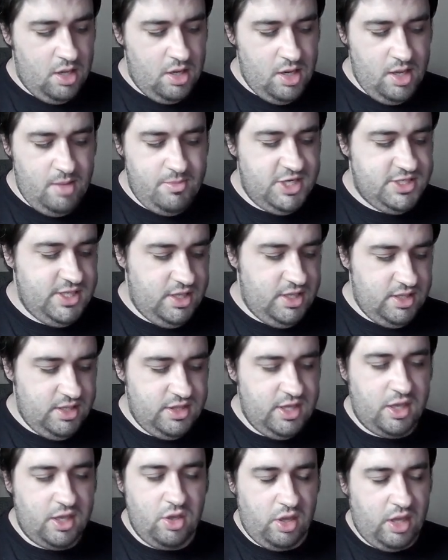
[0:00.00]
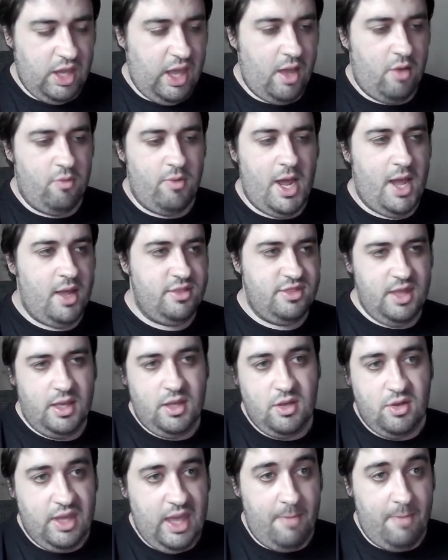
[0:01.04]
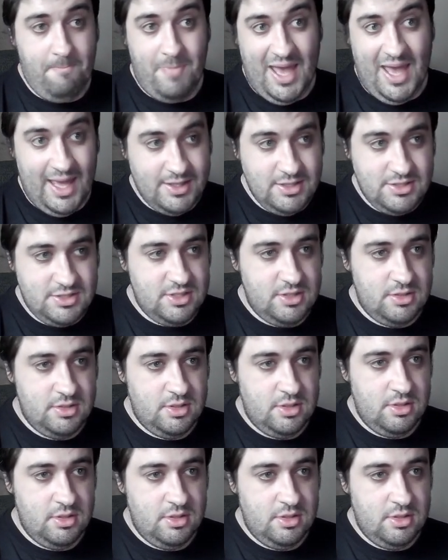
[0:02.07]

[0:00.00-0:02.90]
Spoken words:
limited, they could get errated, they could get banned.